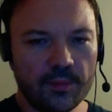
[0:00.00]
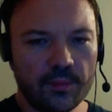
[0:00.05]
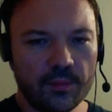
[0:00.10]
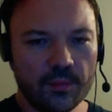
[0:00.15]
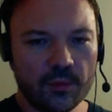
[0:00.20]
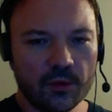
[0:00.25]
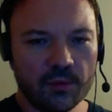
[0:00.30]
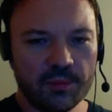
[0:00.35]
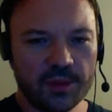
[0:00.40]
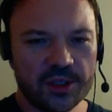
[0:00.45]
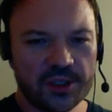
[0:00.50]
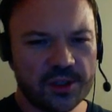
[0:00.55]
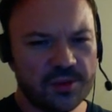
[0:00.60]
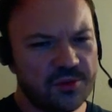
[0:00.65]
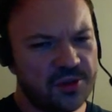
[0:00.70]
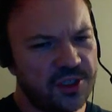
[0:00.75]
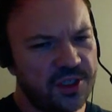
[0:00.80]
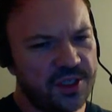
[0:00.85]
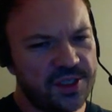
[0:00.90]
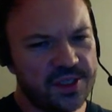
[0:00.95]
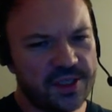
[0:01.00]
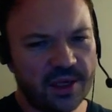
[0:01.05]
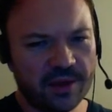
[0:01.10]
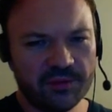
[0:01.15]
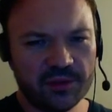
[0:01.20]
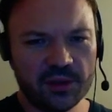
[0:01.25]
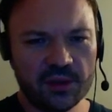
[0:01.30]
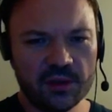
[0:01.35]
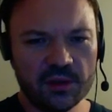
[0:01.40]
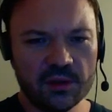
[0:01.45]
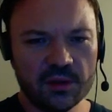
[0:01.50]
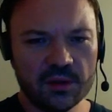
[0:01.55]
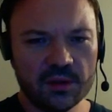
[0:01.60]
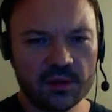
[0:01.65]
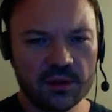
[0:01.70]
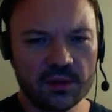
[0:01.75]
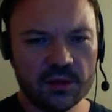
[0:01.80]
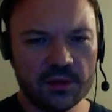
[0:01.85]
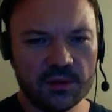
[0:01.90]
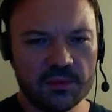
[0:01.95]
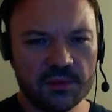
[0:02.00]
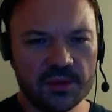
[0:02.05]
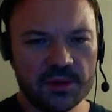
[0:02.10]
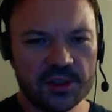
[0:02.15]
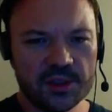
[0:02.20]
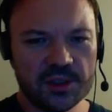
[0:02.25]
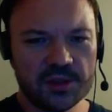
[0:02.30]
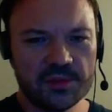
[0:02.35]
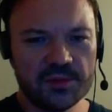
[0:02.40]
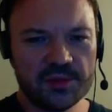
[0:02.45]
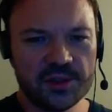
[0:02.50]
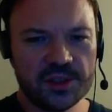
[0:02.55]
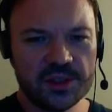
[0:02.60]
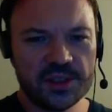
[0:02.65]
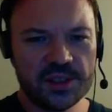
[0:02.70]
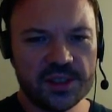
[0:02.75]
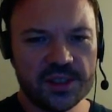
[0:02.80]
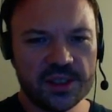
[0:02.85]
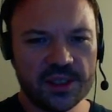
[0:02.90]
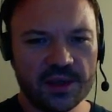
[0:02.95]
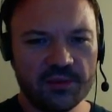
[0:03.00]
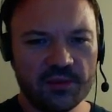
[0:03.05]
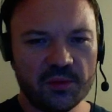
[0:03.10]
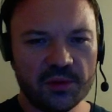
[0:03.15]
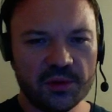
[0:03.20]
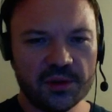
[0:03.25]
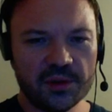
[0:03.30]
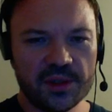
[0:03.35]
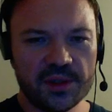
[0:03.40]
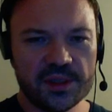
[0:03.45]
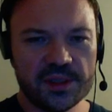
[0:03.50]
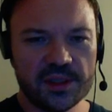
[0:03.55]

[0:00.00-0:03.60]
Or bishop g7. Bishop g7 worth considering.